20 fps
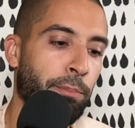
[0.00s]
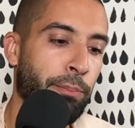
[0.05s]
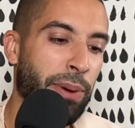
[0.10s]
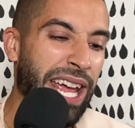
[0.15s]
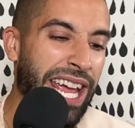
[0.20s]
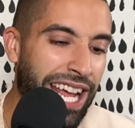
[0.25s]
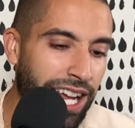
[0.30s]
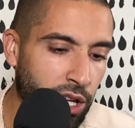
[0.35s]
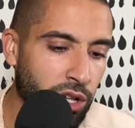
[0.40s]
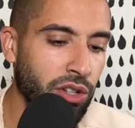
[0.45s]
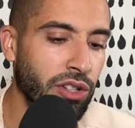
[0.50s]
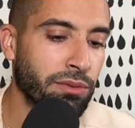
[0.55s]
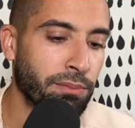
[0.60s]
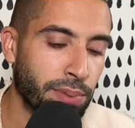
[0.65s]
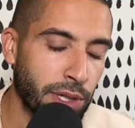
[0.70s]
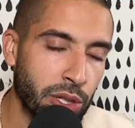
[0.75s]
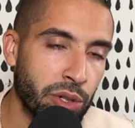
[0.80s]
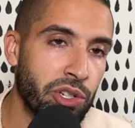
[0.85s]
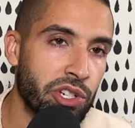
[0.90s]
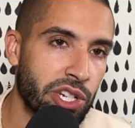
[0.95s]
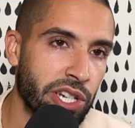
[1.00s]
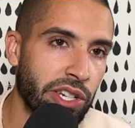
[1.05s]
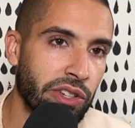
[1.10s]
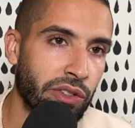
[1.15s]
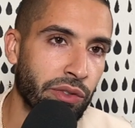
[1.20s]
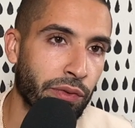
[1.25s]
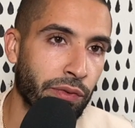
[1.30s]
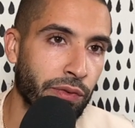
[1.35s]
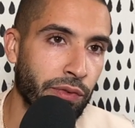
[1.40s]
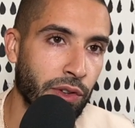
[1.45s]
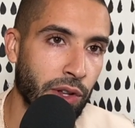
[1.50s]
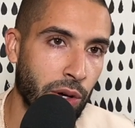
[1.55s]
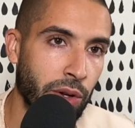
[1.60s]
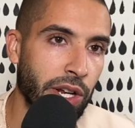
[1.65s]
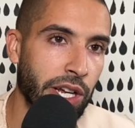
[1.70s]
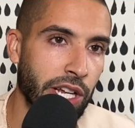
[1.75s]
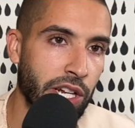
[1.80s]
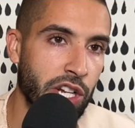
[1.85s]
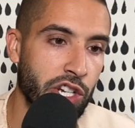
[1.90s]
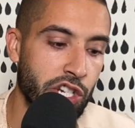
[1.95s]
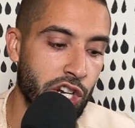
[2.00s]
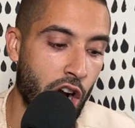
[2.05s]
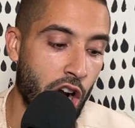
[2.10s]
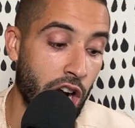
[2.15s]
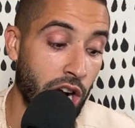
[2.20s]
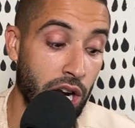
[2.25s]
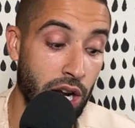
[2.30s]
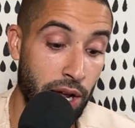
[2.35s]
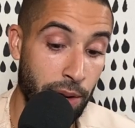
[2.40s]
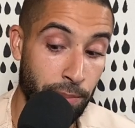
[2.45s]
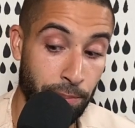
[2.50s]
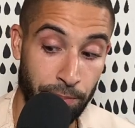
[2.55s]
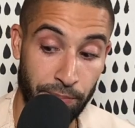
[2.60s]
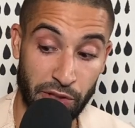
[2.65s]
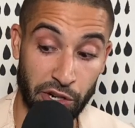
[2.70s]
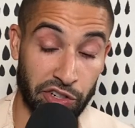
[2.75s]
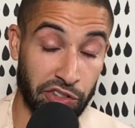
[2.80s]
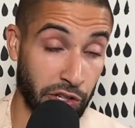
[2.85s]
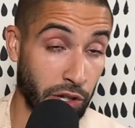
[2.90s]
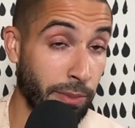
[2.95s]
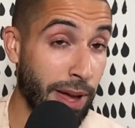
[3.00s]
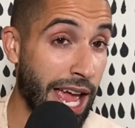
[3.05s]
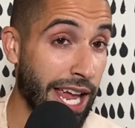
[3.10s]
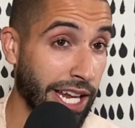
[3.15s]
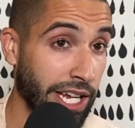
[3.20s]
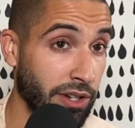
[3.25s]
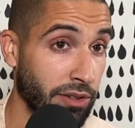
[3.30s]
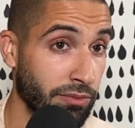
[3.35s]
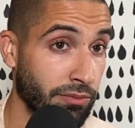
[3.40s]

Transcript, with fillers: Pickled blue cheese floating in a jar, they're still banging.